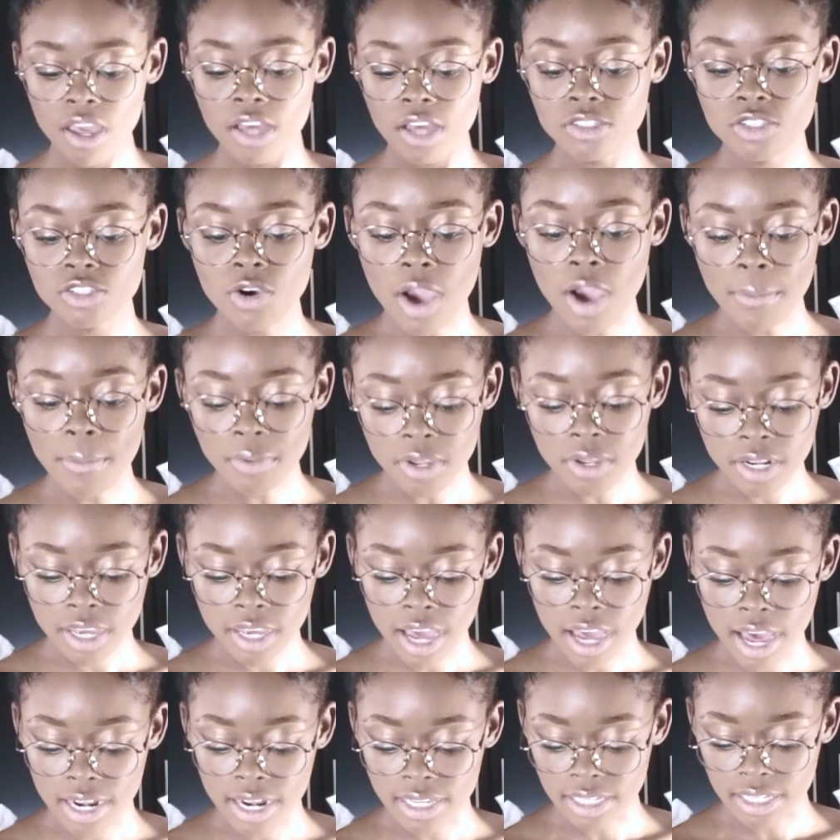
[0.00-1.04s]
So I'm going to
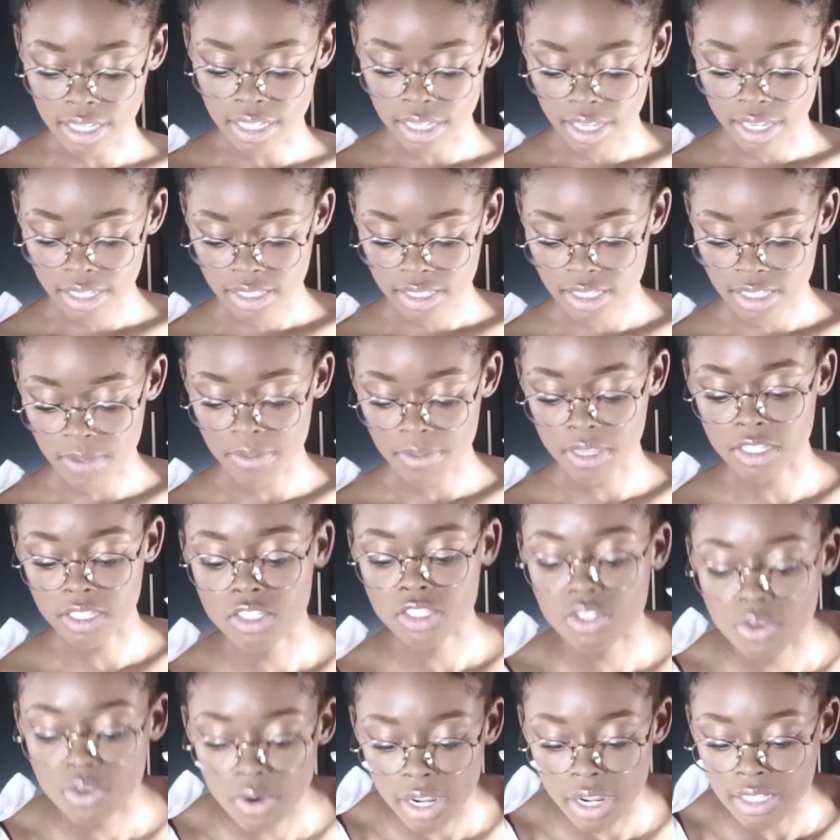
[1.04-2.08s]
kind of get some of
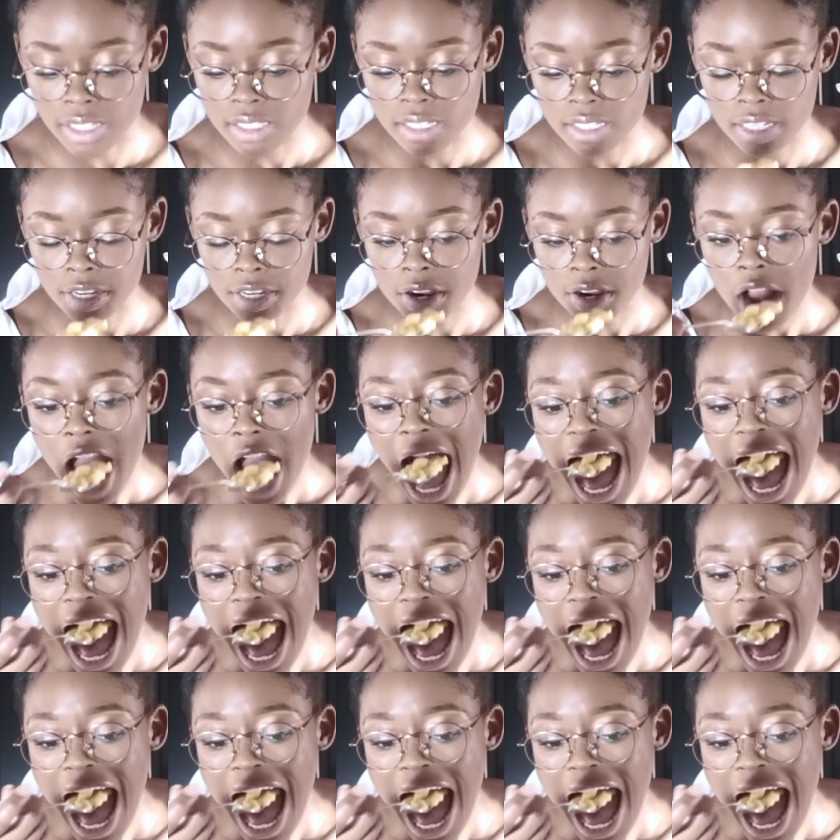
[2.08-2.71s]
this crust here.